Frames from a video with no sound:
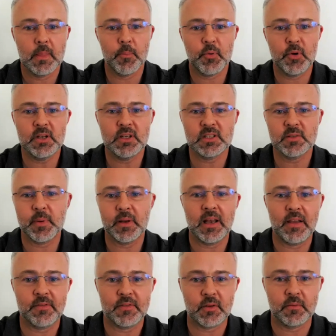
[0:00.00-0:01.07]
The printer's been
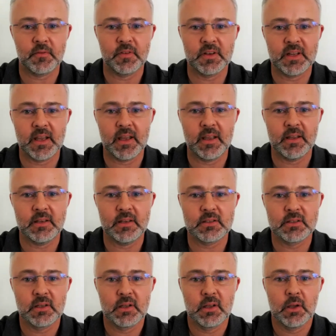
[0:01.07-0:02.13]
left on for
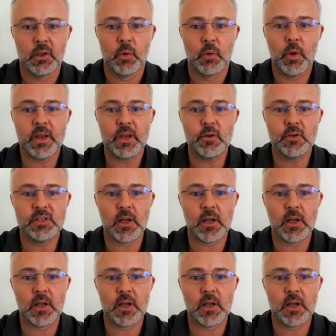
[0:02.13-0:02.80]
days. When you